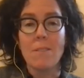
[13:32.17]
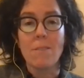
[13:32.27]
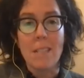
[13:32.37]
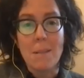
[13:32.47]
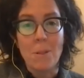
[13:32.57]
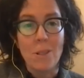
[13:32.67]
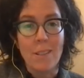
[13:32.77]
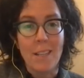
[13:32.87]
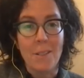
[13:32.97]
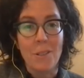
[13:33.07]
of labor
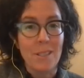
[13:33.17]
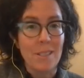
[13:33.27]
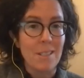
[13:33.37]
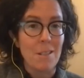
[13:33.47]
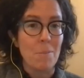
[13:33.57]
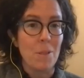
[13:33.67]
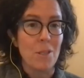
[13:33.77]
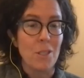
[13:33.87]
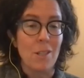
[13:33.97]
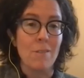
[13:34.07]
that goes into
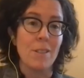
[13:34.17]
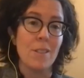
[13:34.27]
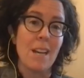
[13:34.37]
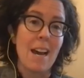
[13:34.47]
producing our food?